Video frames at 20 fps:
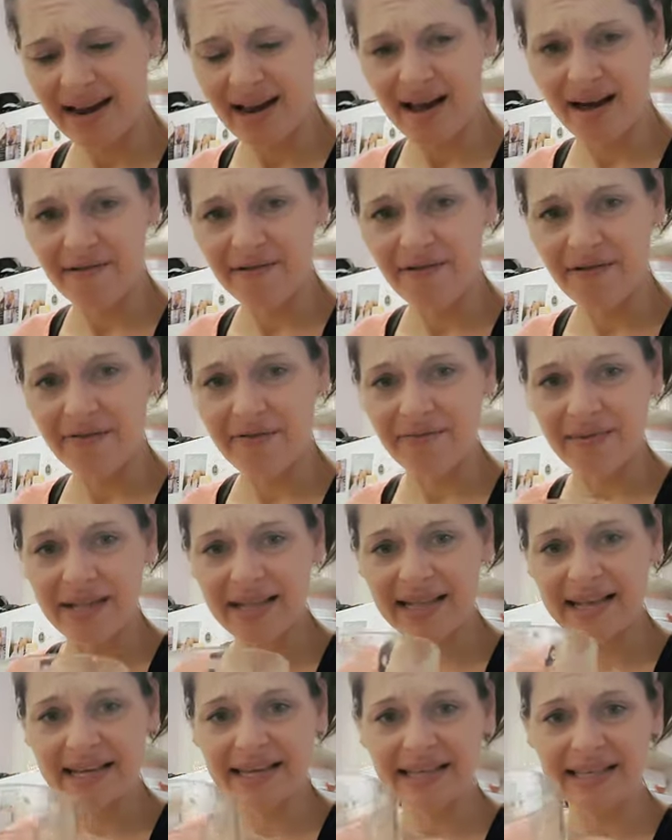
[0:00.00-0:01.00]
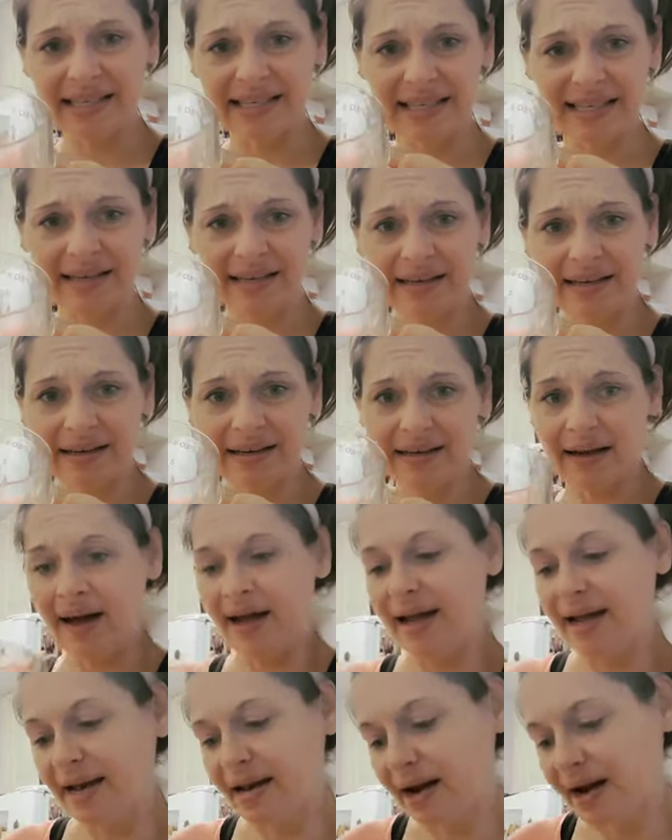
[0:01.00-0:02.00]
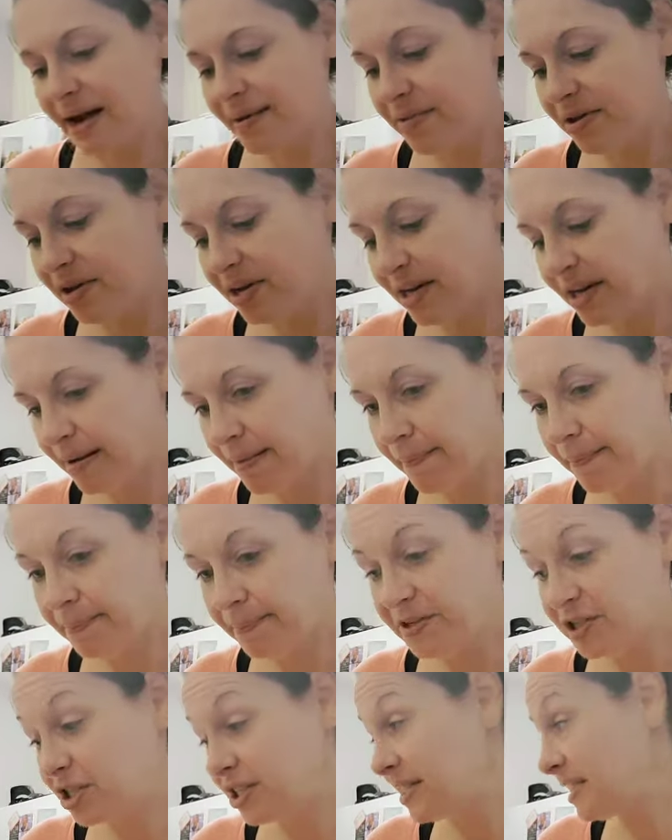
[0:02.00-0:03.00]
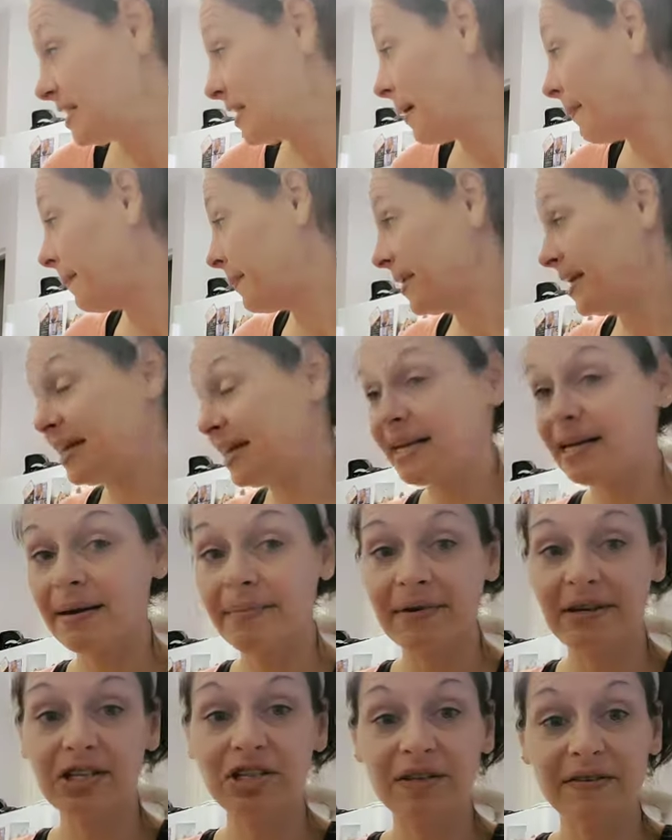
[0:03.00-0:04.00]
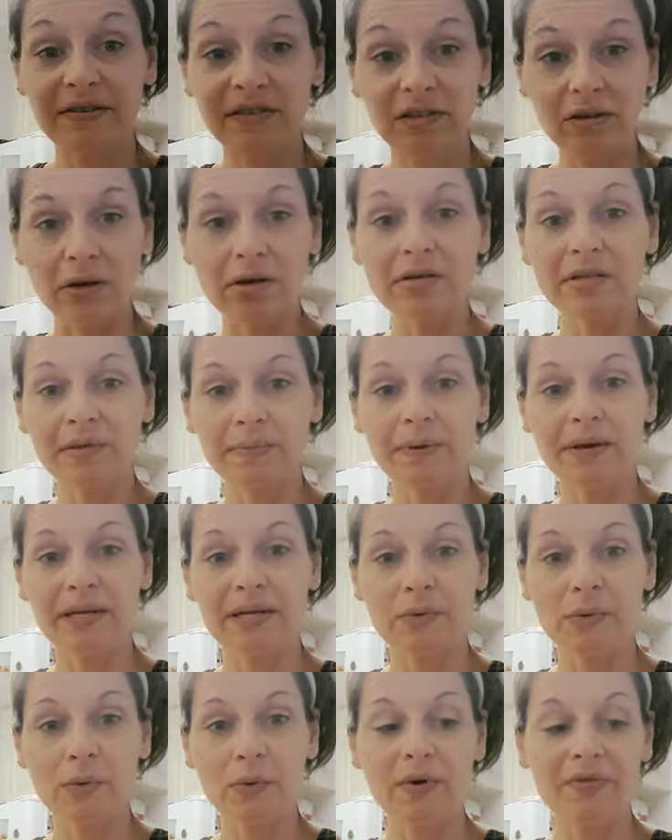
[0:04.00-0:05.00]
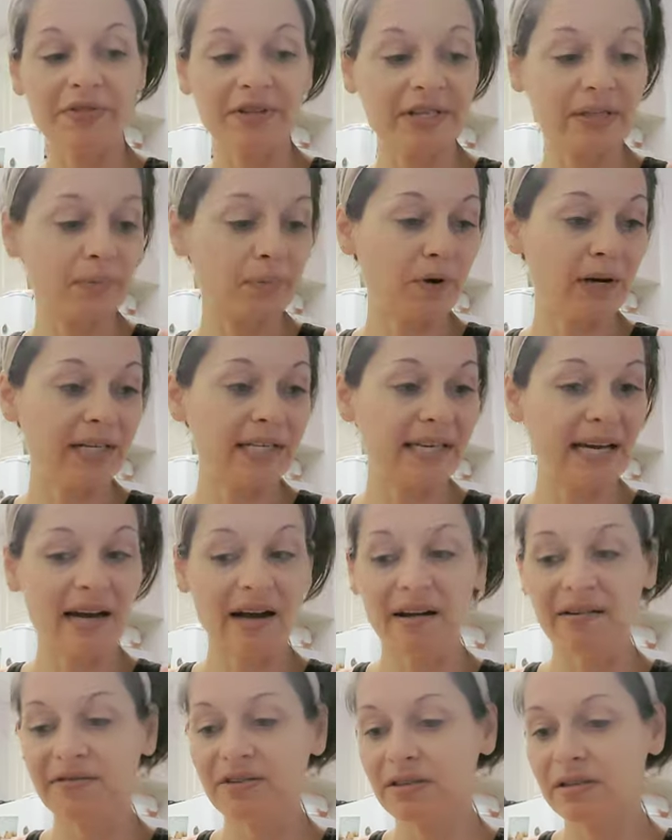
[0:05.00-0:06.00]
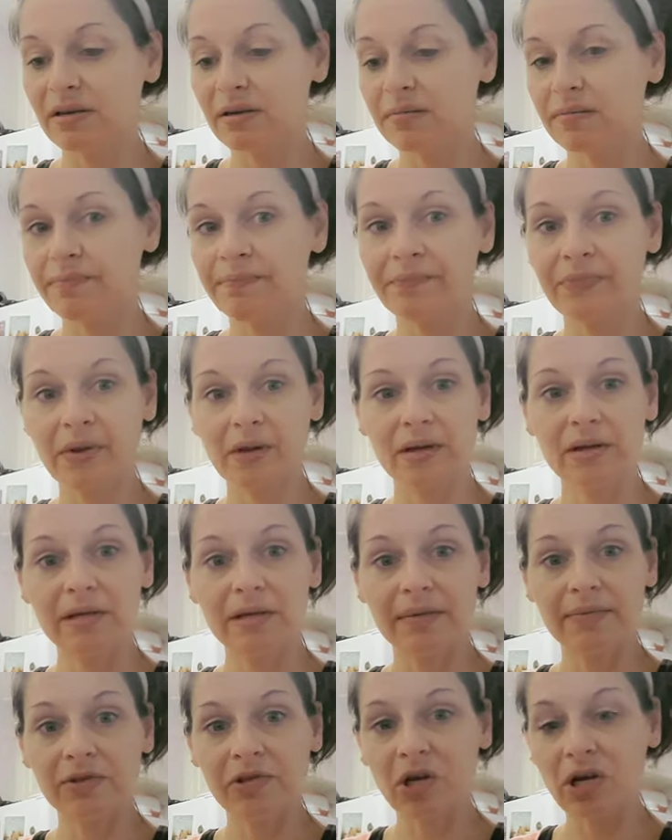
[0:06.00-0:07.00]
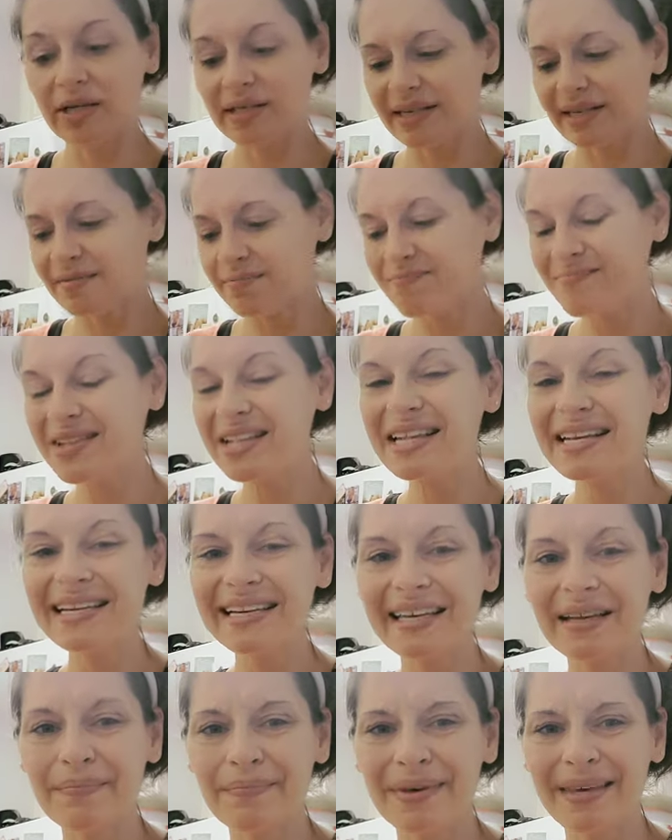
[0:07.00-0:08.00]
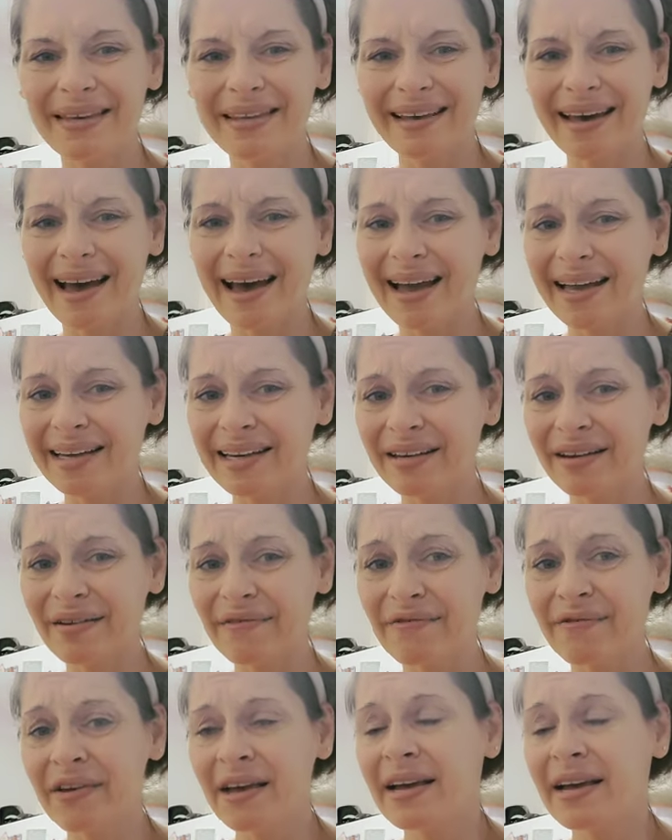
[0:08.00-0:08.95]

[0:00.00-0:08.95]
half of millet and I'm gonna just dump in a bunch of salt because we want this bread to have some some salt. And millet can be kind of